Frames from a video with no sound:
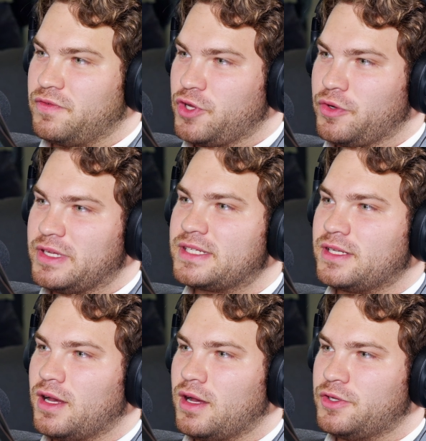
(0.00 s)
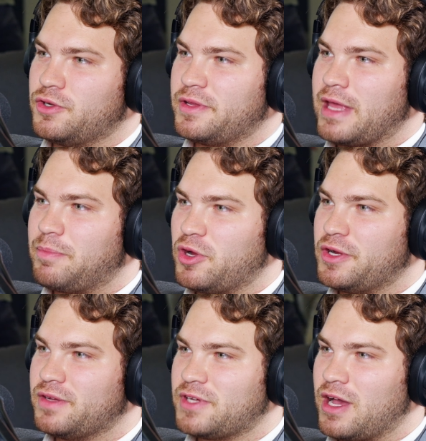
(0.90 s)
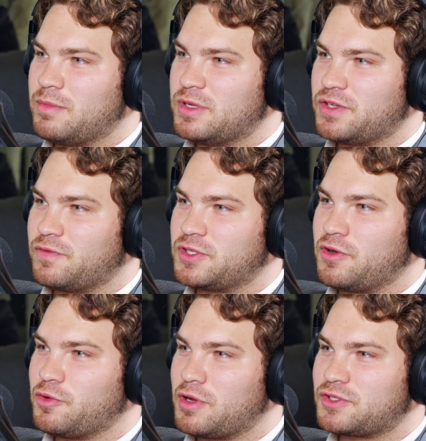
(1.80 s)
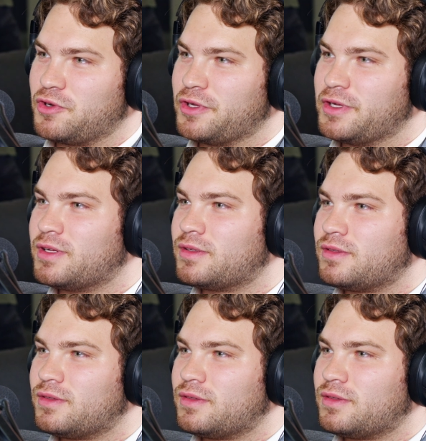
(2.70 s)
you've noticed during that period of time as you've returned to Australia?